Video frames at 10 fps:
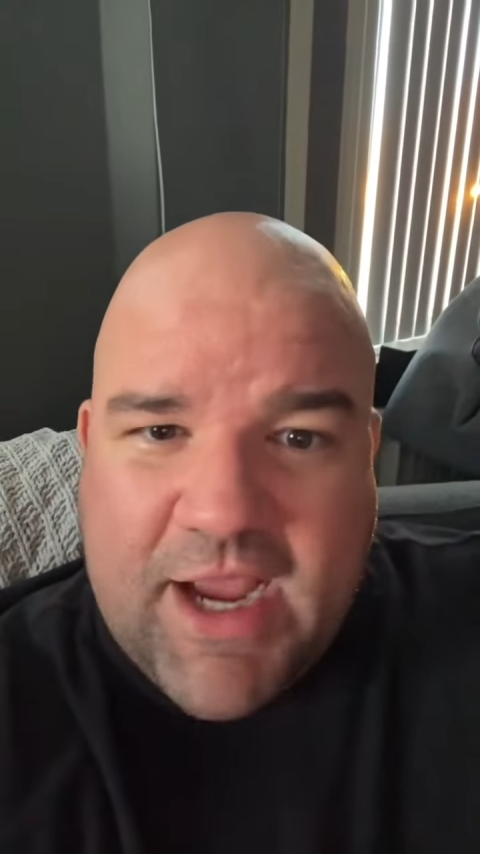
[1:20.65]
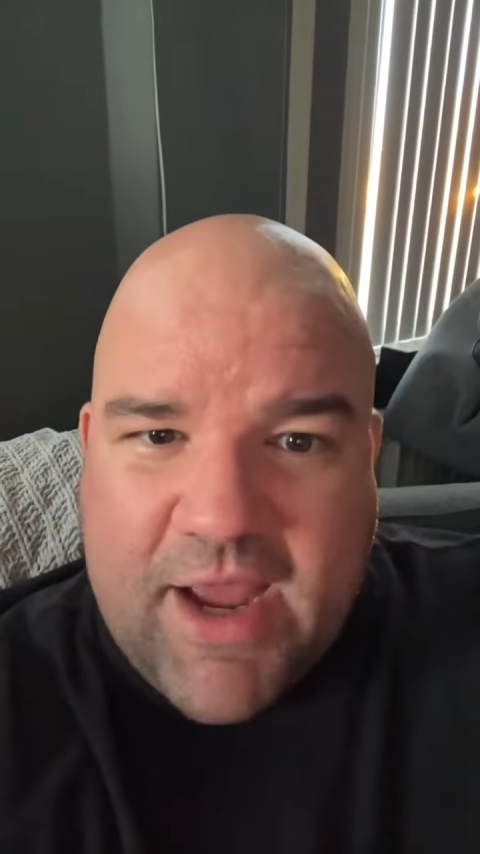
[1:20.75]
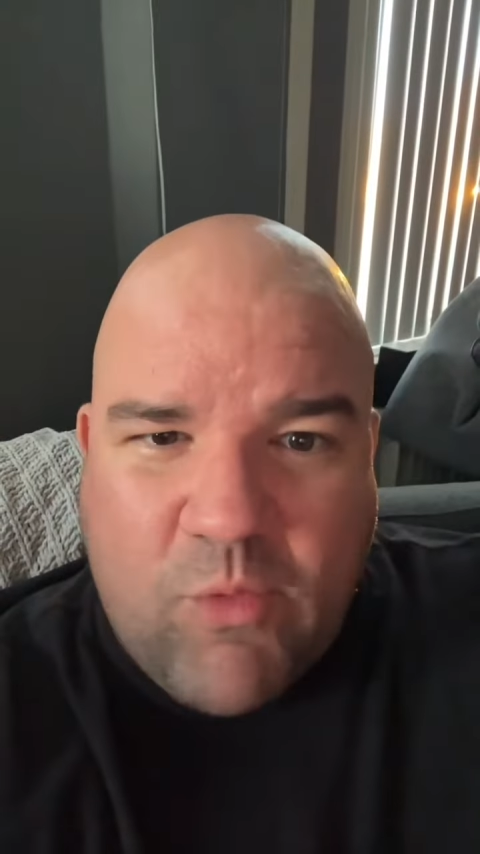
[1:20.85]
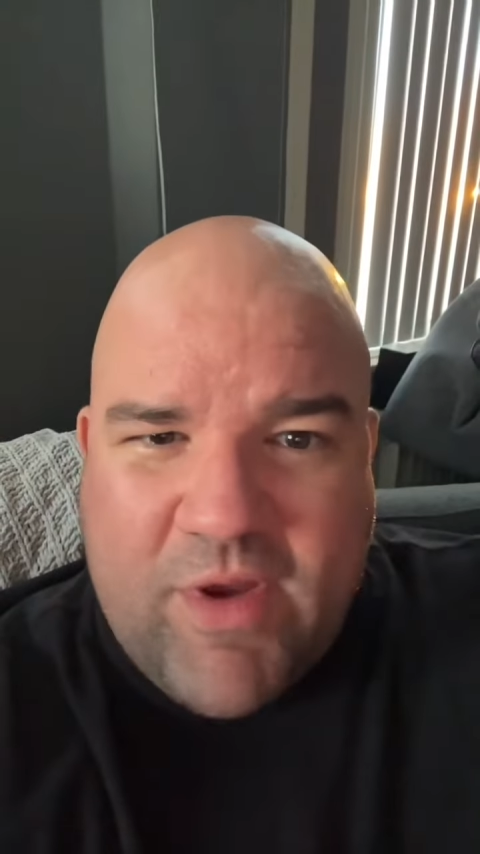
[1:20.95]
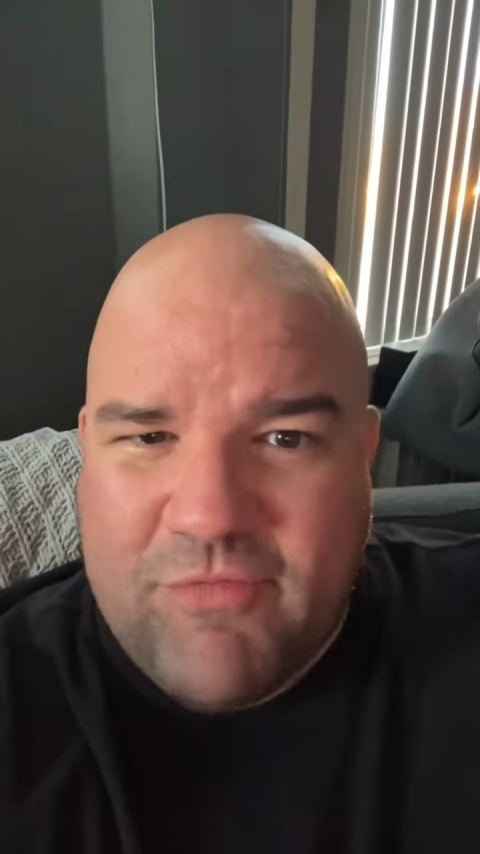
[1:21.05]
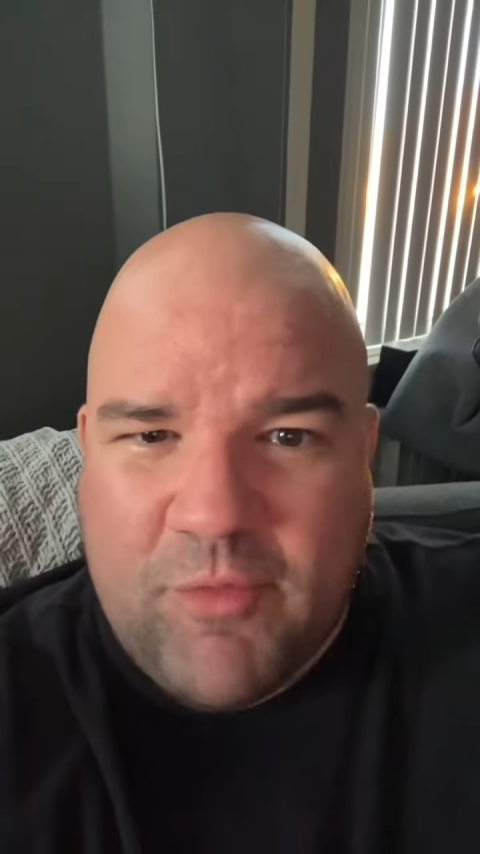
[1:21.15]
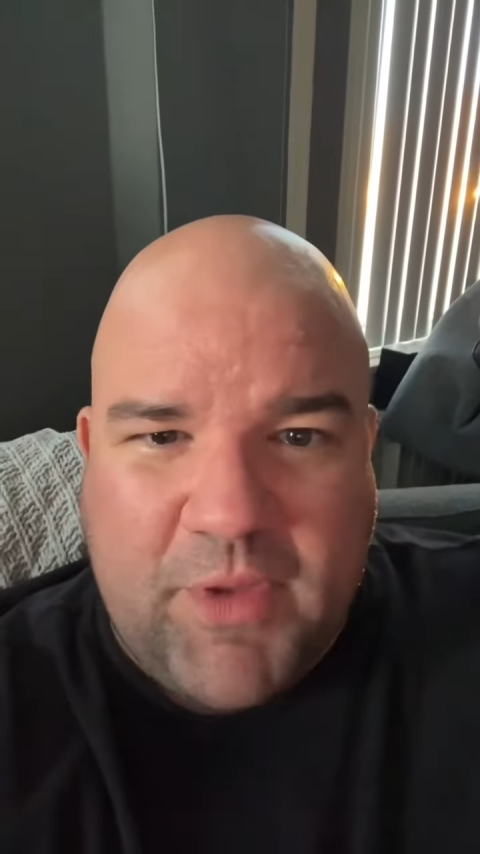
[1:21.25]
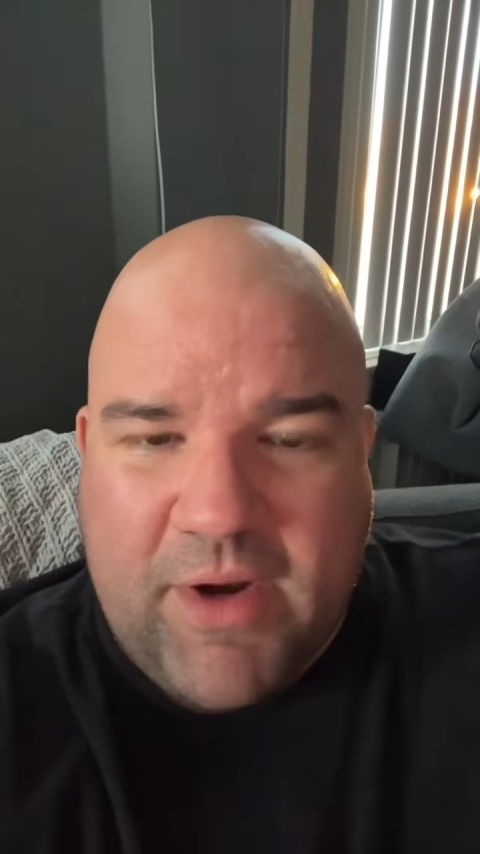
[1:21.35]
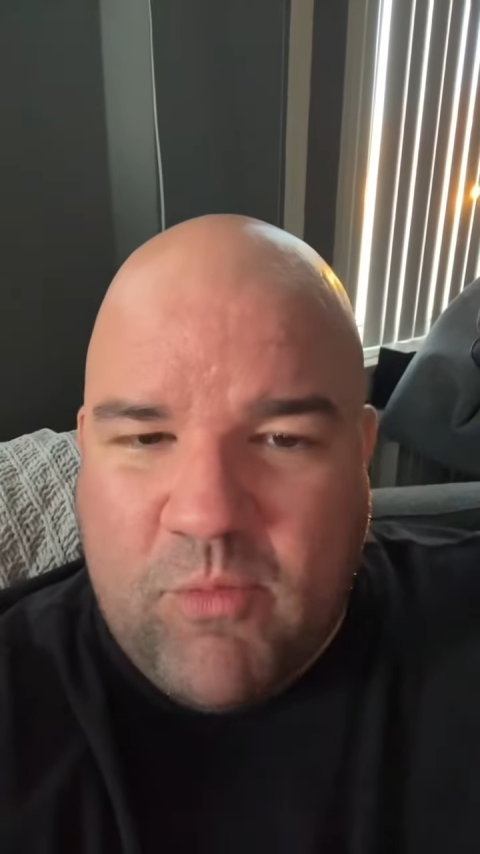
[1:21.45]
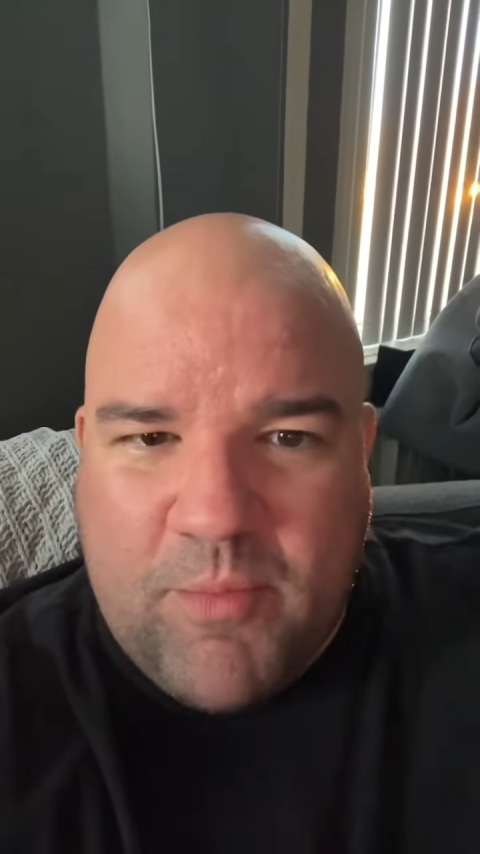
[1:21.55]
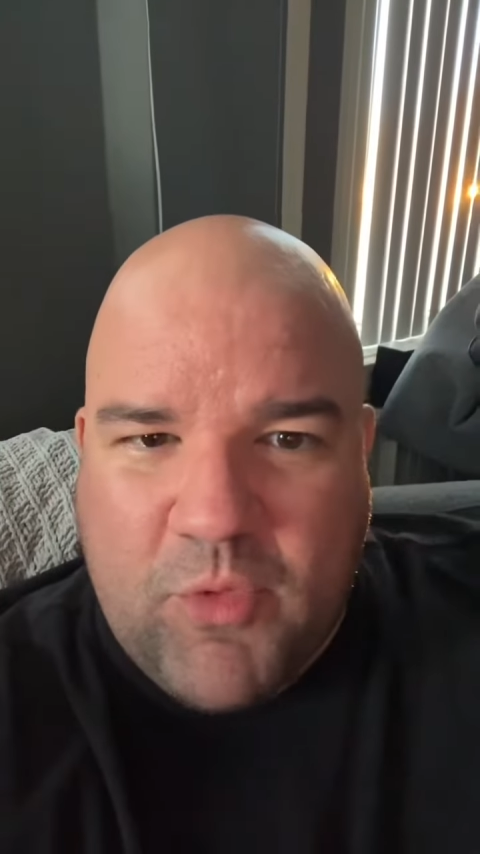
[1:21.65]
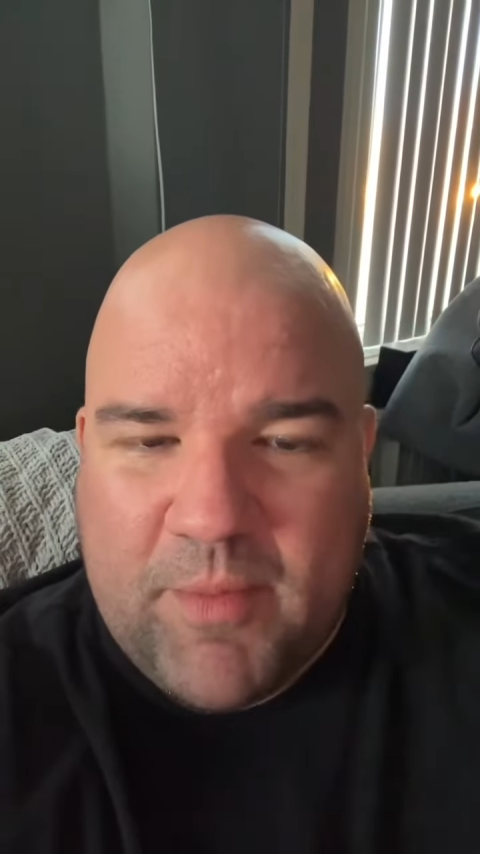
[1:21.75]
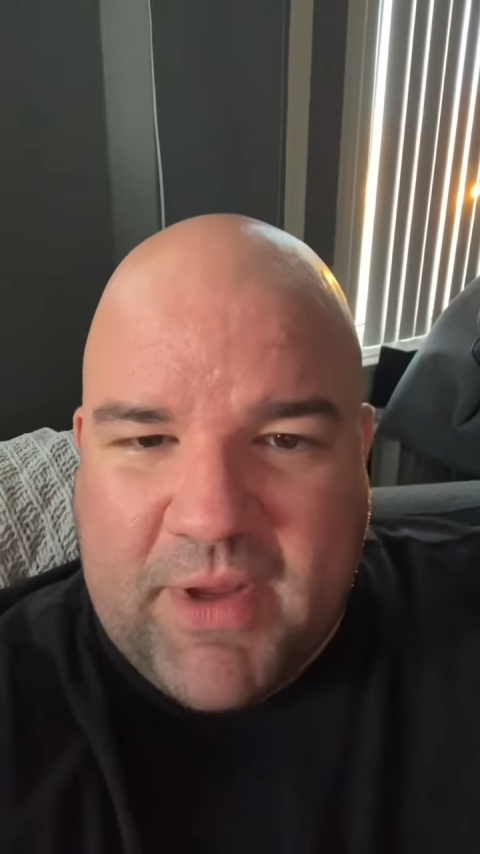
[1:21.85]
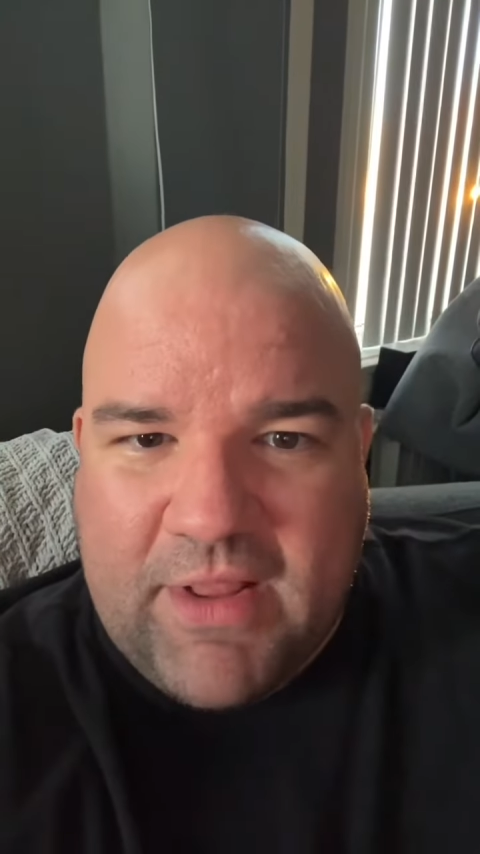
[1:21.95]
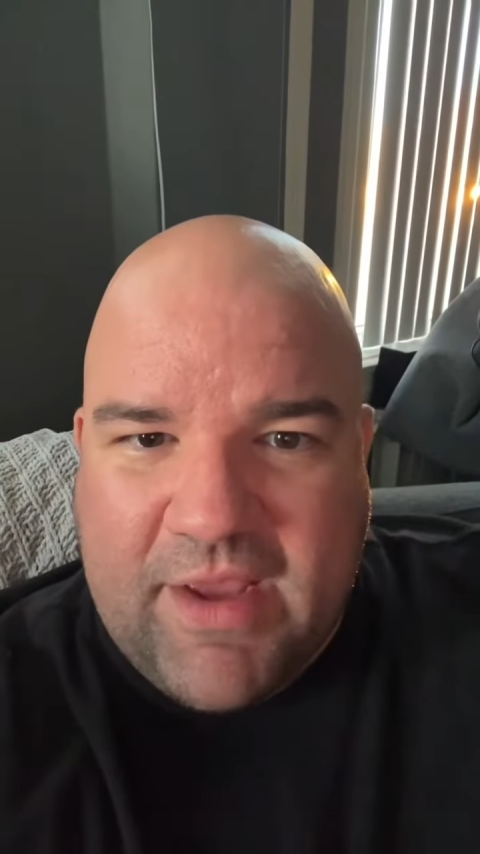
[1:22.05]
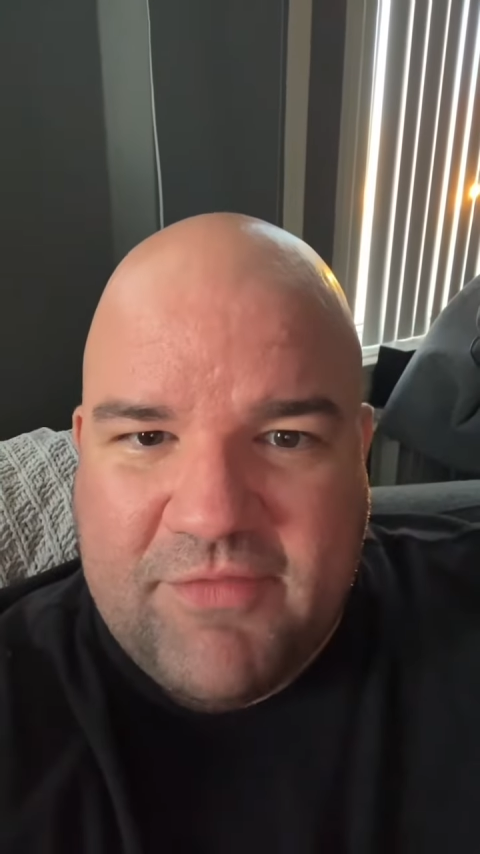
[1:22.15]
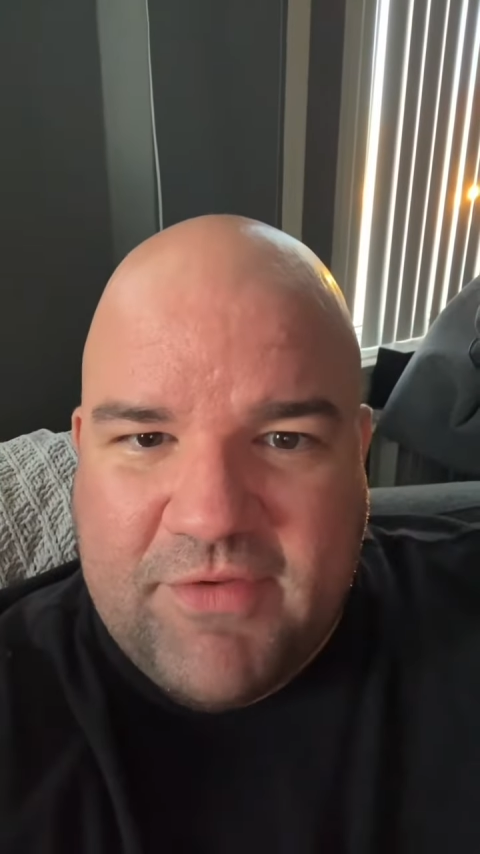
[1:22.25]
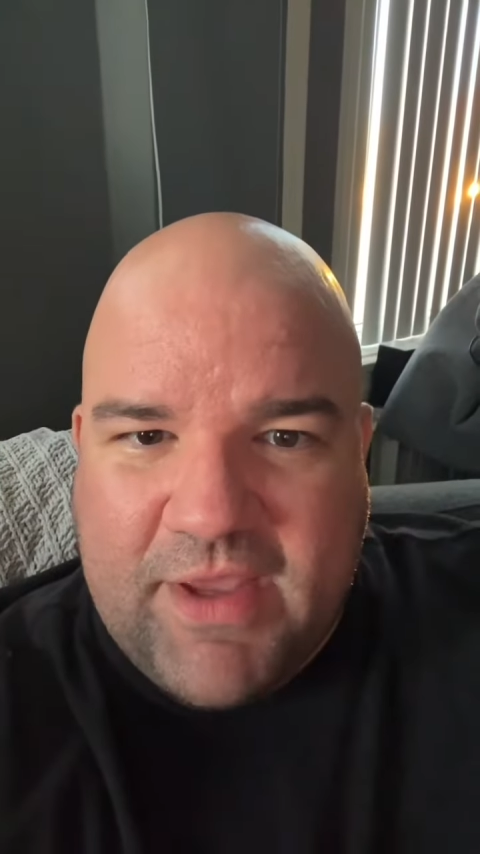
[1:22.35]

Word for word: got away from it at one point in my life,